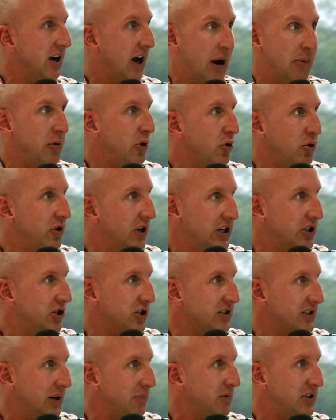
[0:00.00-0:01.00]
I'm going to do the
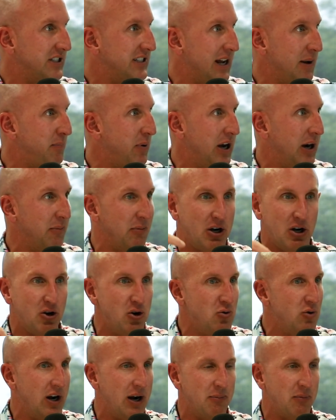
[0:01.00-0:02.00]
dishes. I'm going to step in. I'm going to
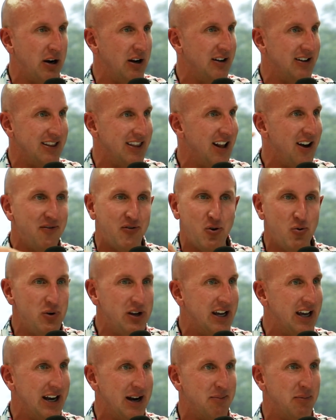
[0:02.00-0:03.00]
do it. I'm going to love doing it.